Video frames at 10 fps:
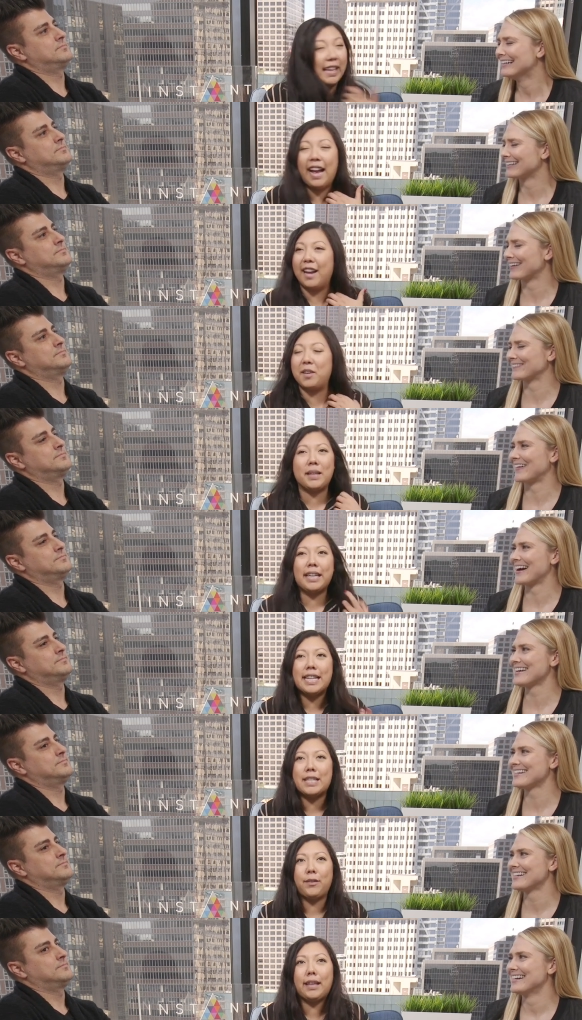Speaker 1: Yeah, like
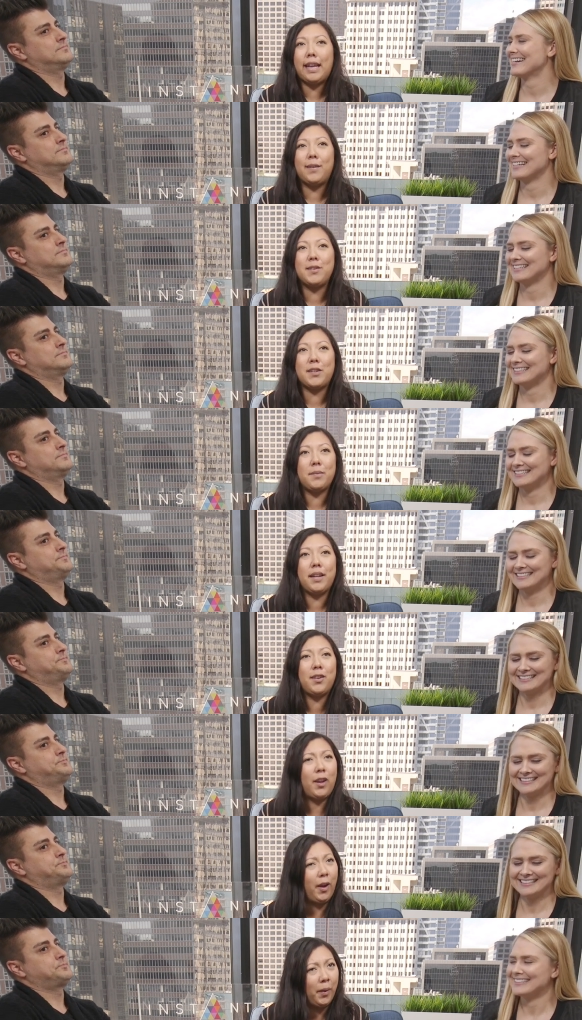what? different language, and I'm
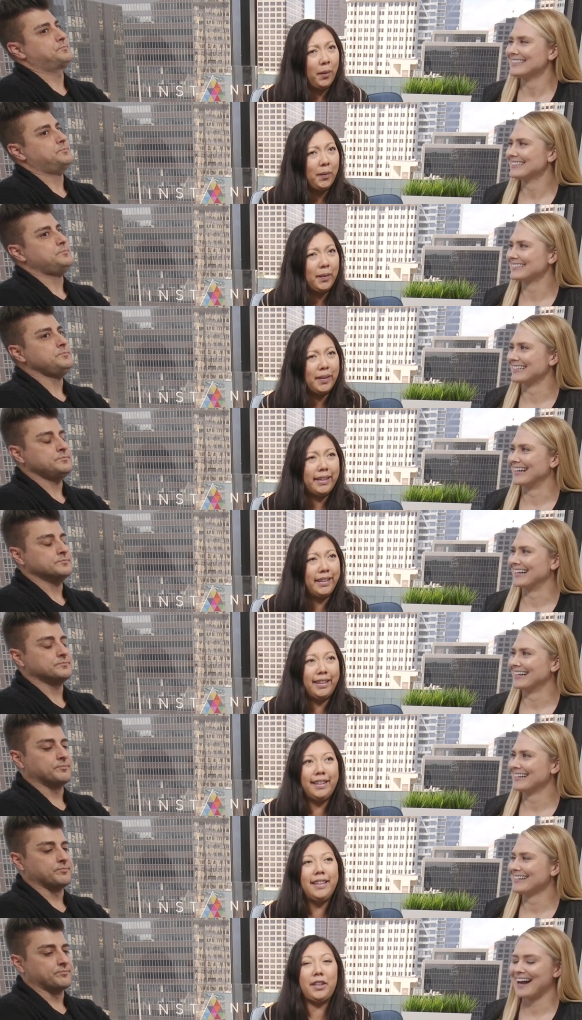like, no. Yeah.
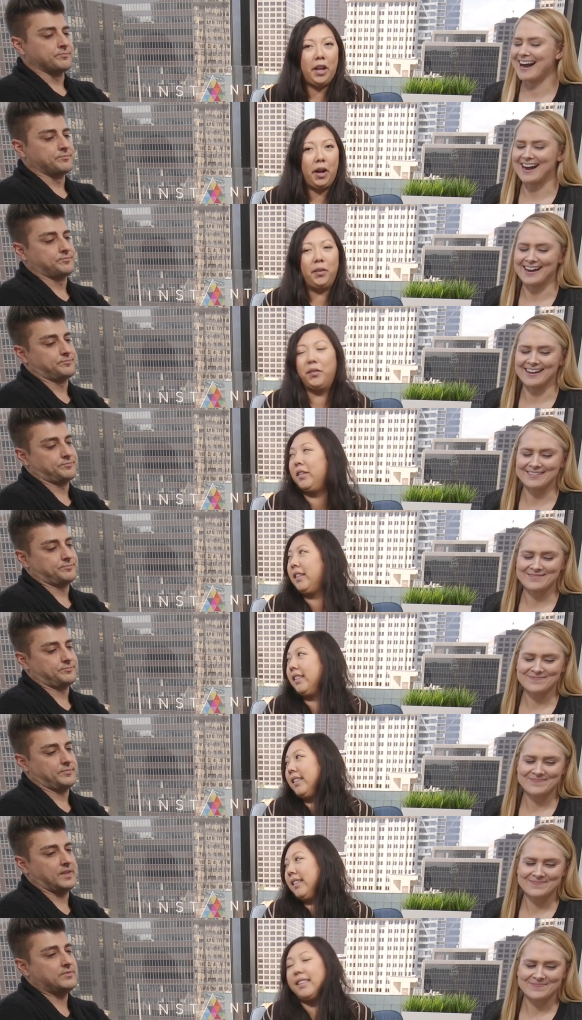Uh,
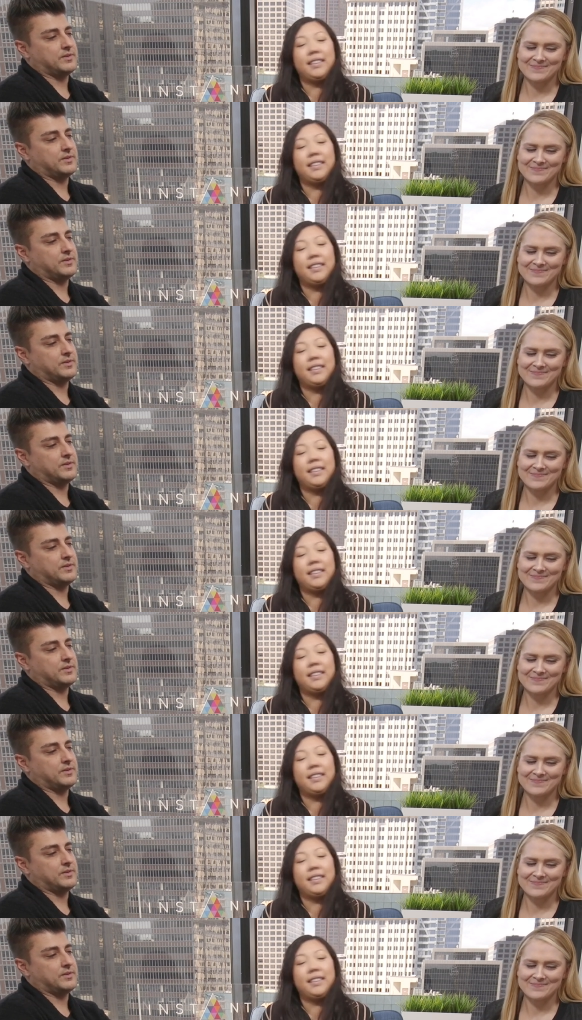and